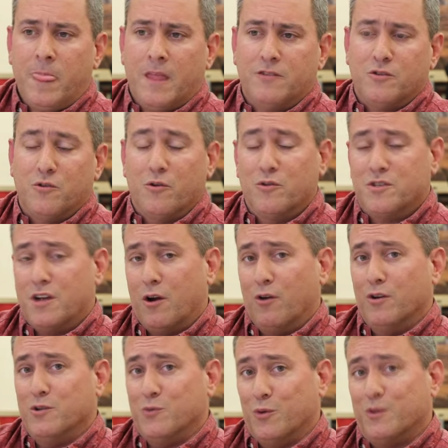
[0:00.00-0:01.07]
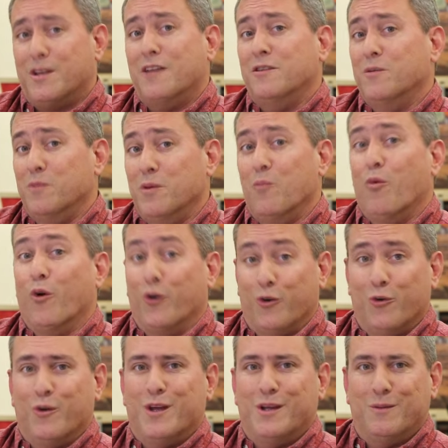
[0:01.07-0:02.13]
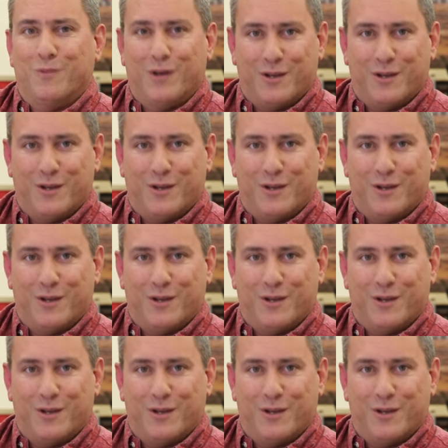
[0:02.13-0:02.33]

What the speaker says: So those areas will tend to be more green